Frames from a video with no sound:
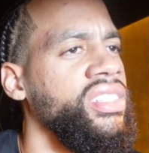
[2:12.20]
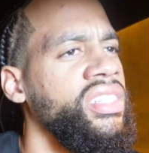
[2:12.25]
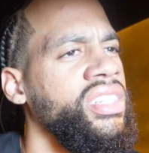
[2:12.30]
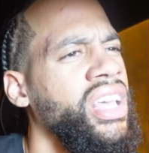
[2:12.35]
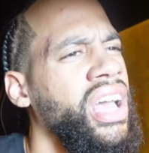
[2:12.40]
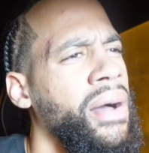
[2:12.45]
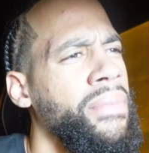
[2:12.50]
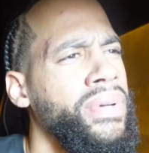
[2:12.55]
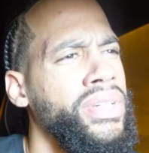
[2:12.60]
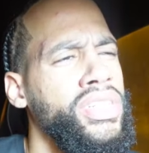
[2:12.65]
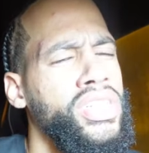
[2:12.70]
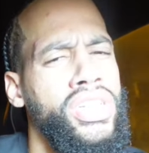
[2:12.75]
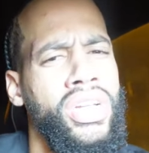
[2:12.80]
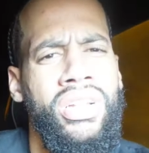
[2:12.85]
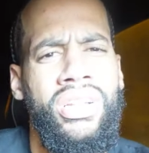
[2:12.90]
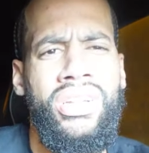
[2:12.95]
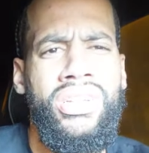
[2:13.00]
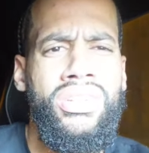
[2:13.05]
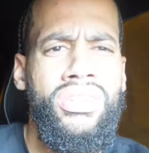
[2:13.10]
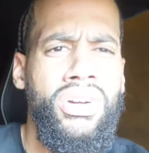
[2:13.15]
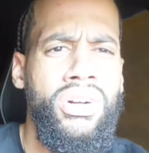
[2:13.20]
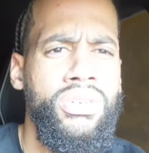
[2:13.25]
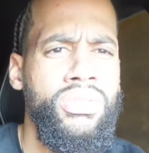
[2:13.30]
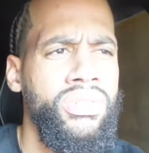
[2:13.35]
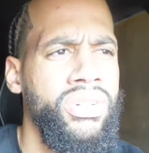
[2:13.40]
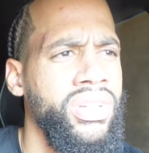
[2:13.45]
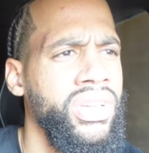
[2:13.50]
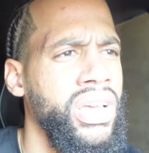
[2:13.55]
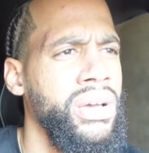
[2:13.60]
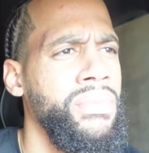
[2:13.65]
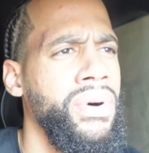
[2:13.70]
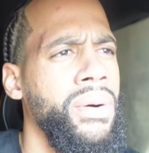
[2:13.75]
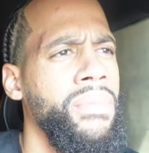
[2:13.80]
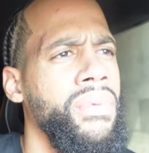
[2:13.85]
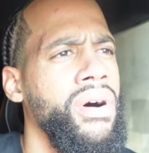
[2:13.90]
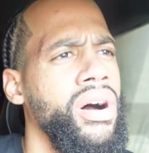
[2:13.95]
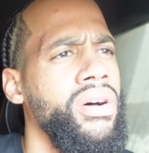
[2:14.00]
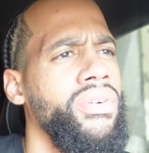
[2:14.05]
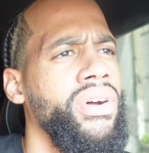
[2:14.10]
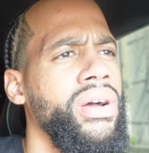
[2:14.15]
Yeah, I've been chilling. You know, getting my
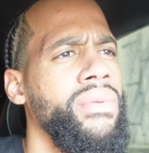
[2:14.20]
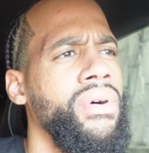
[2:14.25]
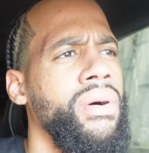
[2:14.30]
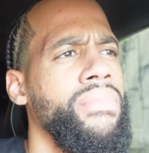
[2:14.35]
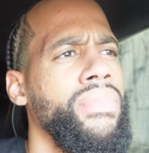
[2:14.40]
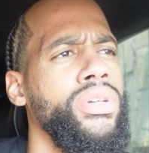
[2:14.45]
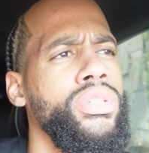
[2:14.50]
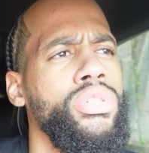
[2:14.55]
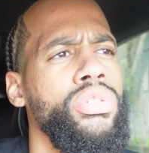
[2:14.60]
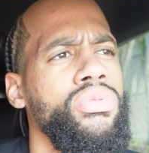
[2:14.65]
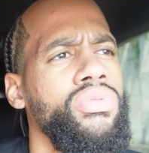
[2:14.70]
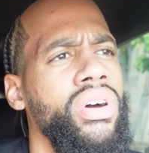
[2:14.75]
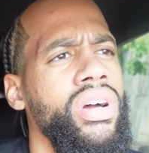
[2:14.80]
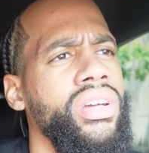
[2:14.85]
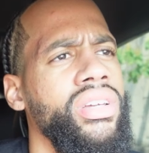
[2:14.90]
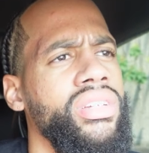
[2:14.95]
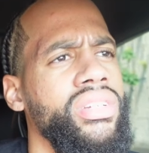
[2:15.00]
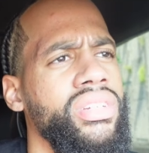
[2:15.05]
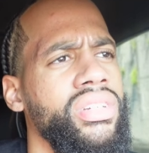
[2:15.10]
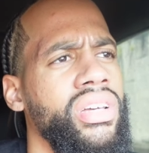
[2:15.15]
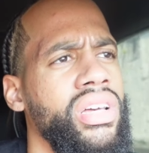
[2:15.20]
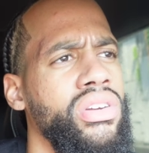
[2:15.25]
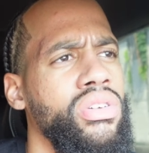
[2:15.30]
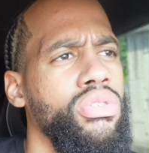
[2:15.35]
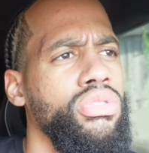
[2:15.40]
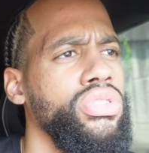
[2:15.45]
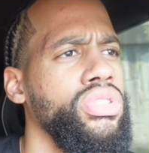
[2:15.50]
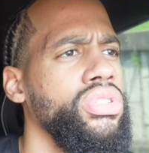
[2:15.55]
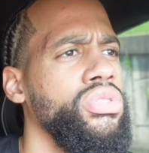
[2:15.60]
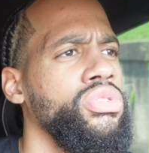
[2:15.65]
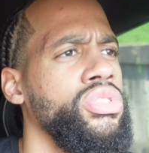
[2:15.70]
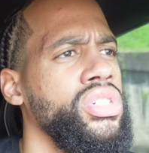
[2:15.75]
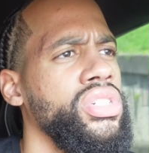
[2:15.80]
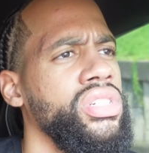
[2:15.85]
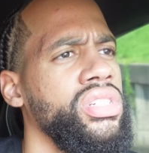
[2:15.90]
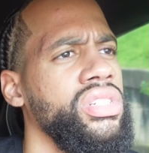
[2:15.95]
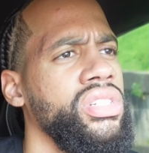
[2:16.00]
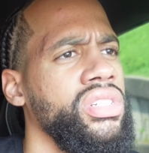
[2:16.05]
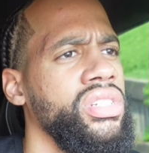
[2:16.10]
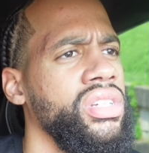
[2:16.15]
mind right, my mental right, and also
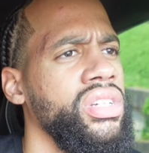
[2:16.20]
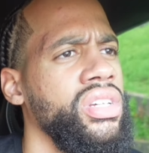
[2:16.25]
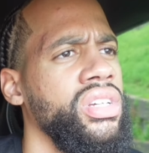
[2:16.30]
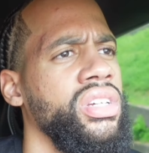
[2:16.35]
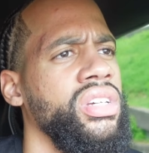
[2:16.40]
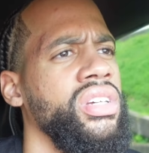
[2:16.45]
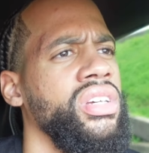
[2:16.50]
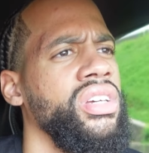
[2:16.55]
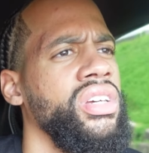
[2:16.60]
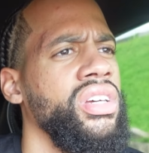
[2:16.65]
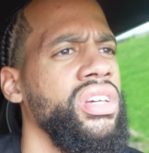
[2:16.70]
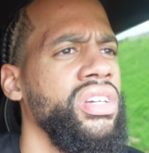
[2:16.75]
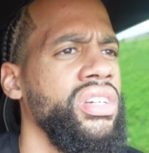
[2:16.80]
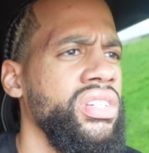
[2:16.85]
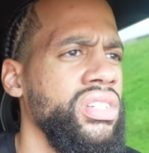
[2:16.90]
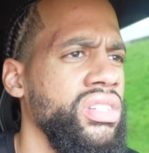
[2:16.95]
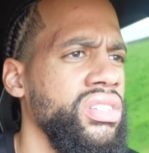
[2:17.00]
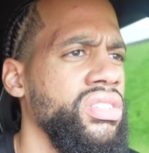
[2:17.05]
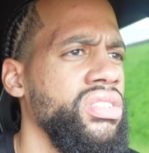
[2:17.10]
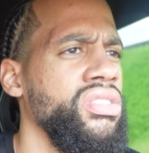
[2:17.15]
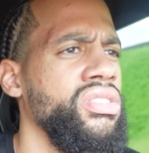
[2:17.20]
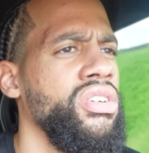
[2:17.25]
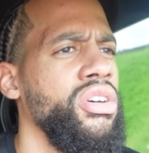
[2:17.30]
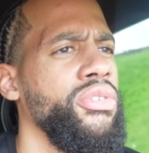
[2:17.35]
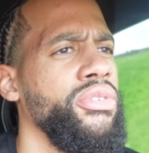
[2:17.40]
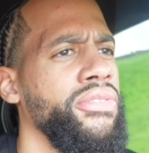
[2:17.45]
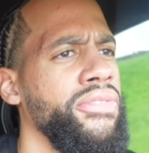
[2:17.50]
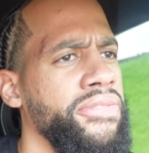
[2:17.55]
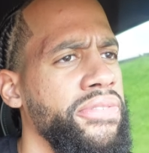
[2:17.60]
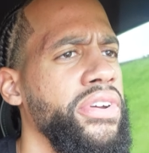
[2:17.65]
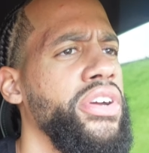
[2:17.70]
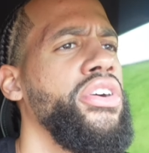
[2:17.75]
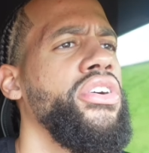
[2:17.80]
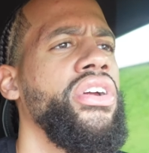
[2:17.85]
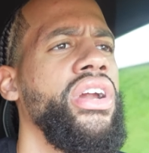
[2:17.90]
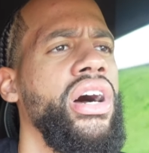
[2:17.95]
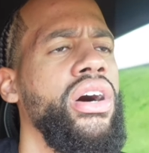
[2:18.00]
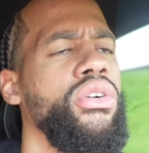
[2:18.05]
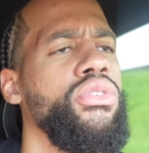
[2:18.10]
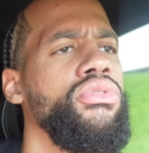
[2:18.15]
just you know
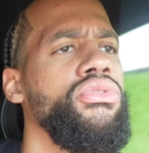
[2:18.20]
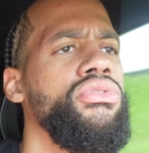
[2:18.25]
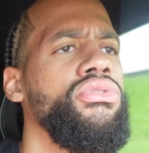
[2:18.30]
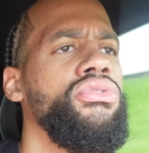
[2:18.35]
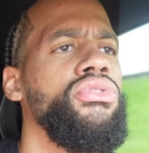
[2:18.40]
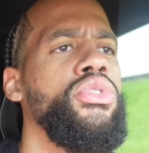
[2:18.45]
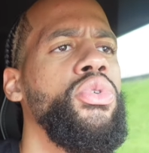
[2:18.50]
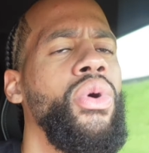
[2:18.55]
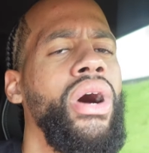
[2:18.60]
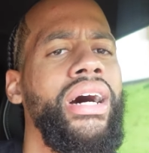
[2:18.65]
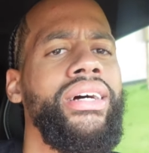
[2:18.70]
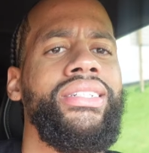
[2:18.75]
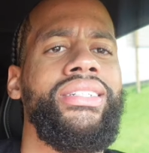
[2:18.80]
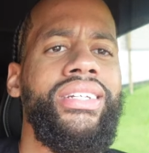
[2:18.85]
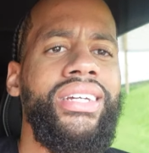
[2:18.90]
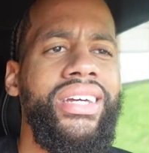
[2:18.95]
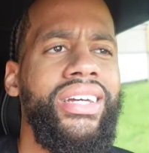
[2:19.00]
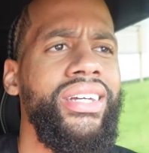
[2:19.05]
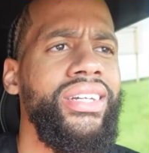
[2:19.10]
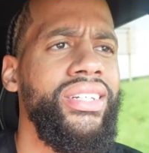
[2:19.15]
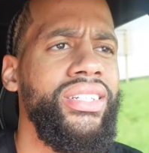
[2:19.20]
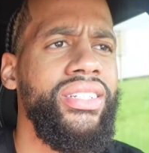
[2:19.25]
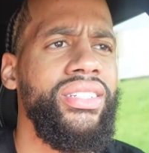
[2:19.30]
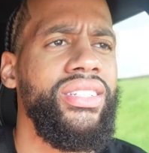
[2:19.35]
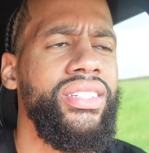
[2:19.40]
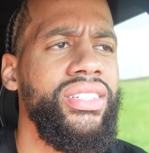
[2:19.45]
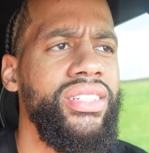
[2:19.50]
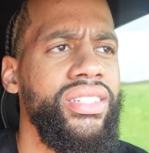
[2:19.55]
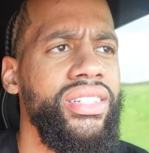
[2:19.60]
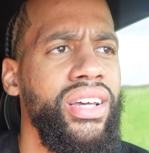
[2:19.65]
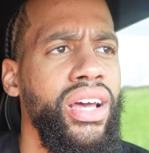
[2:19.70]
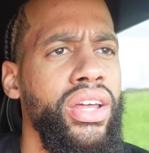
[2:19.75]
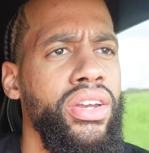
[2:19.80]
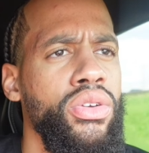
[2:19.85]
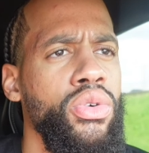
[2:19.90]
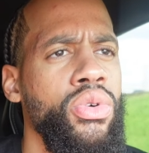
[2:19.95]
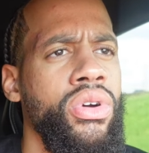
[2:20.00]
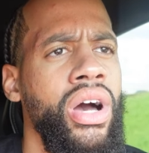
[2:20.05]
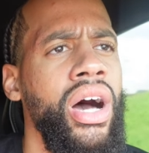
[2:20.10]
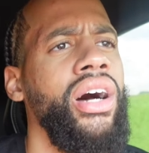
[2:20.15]
figuring out new ideas a
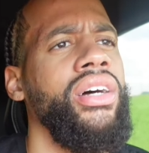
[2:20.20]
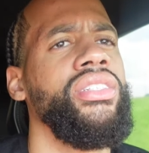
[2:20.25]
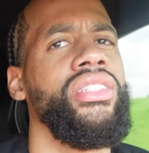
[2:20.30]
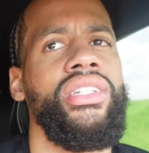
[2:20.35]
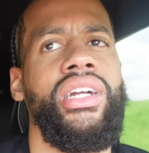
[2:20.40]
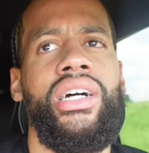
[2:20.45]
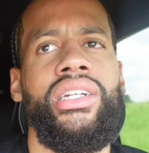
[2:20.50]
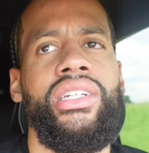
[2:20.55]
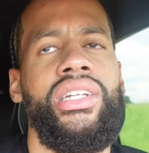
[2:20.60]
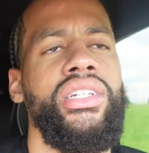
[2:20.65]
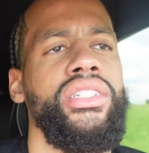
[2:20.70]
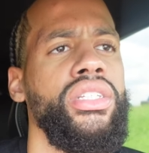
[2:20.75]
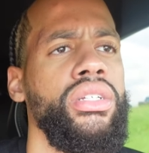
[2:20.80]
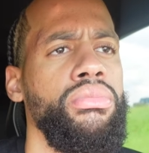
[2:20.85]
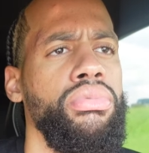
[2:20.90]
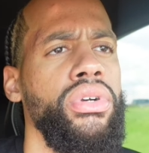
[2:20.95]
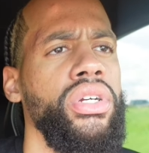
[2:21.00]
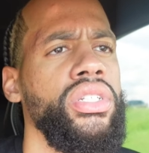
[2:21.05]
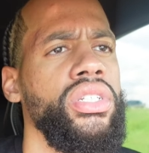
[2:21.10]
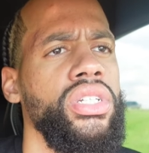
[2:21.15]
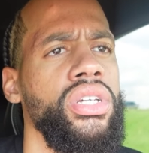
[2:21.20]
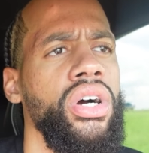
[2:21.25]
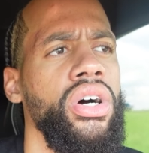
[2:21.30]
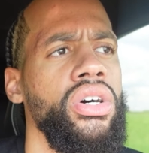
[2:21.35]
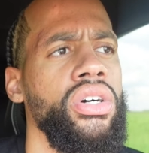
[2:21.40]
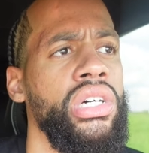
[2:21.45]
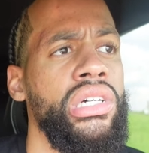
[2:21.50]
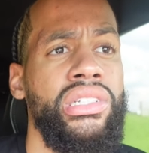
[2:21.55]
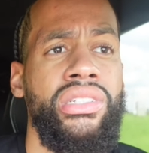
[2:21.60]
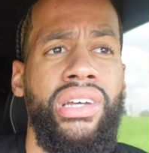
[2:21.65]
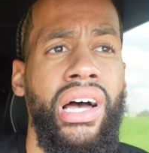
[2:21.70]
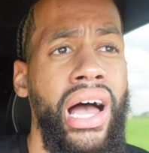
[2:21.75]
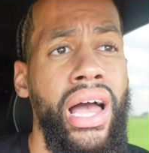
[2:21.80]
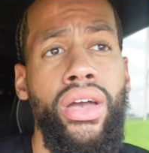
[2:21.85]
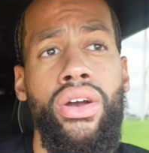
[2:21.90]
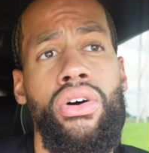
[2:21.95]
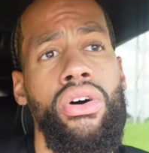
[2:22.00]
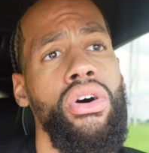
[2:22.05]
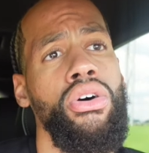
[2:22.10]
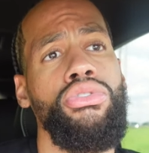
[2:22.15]
new content ideas to bring to y'all. Cause I
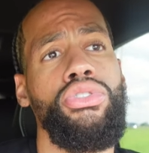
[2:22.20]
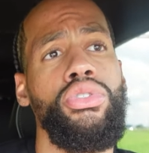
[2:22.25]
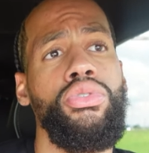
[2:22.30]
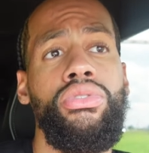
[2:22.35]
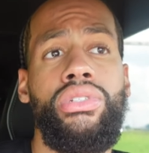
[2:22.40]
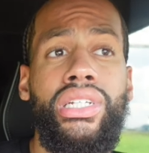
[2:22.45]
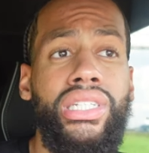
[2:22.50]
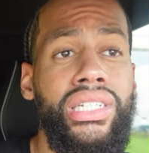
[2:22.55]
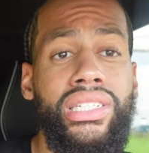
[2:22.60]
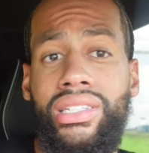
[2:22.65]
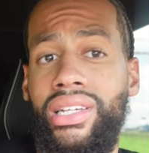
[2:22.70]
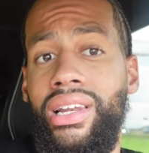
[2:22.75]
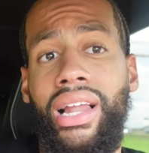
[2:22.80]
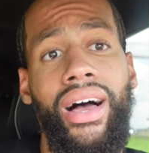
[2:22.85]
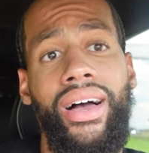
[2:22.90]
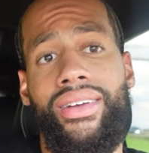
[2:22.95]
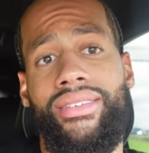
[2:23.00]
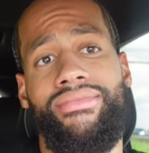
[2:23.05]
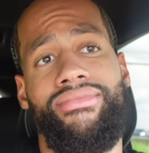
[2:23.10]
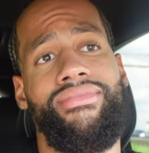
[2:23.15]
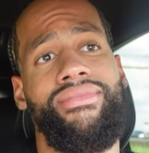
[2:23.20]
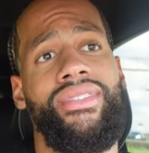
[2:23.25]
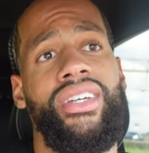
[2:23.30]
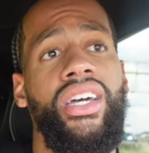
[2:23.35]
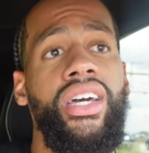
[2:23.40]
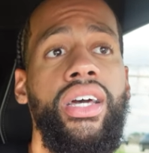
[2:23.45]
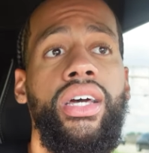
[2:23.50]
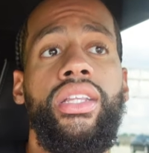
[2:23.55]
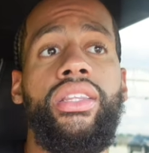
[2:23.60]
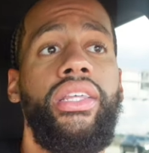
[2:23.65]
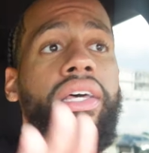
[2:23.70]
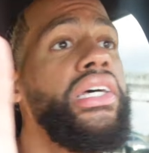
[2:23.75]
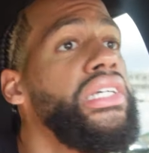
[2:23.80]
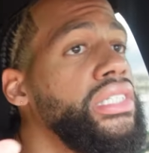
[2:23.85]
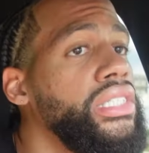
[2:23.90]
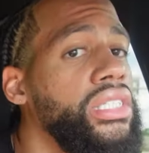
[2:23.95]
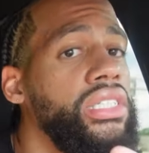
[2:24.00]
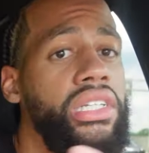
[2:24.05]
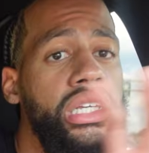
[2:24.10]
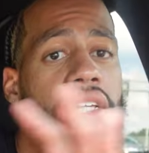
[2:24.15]
ain't gonna hold you. This is a lot. This